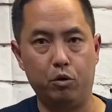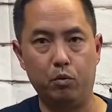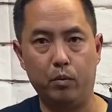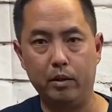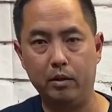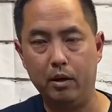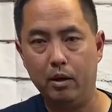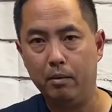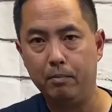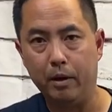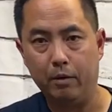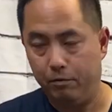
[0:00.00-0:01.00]
one,
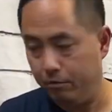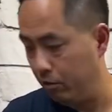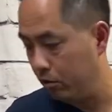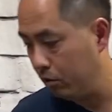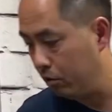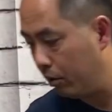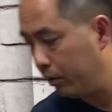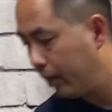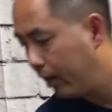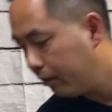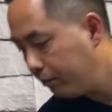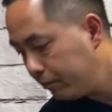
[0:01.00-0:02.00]
but if you already
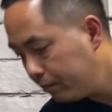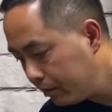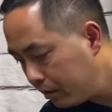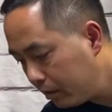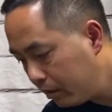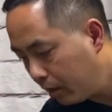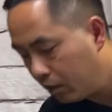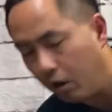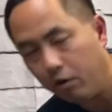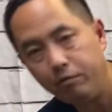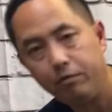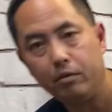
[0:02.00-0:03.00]
have it taken
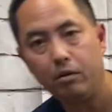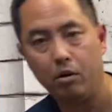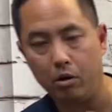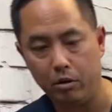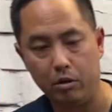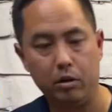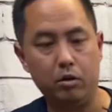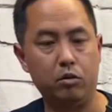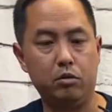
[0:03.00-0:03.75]
off, all you need